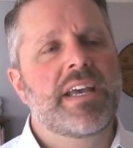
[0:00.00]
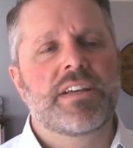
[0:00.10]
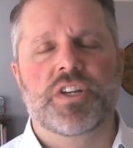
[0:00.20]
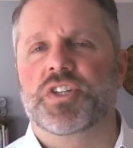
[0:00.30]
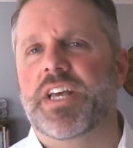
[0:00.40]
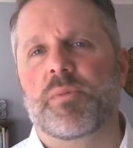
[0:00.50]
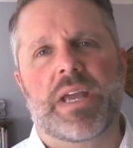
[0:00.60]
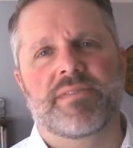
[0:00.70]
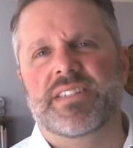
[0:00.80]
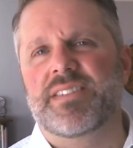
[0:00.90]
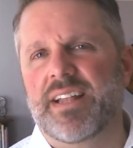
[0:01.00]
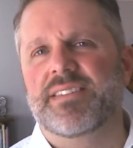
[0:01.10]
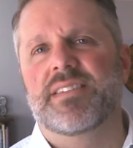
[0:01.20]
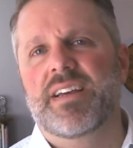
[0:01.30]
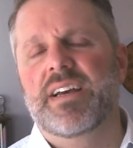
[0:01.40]
Just so that we have a
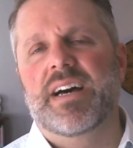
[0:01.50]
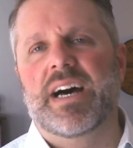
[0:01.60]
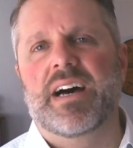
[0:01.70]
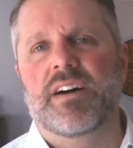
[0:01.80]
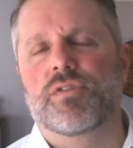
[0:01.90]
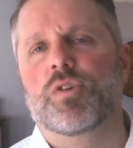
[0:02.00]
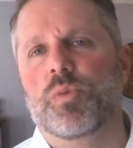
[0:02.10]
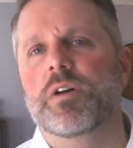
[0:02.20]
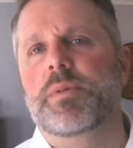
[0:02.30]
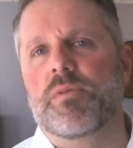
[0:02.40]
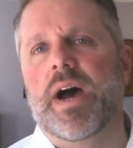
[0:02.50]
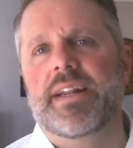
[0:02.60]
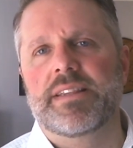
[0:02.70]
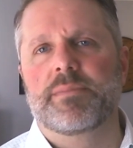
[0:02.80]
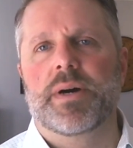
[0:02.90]
sense of who will be
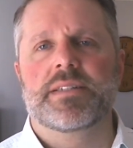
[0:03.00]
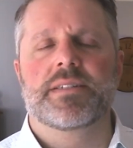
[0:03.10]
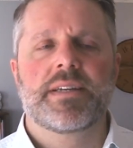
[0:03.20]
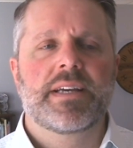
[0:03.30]
riding the bus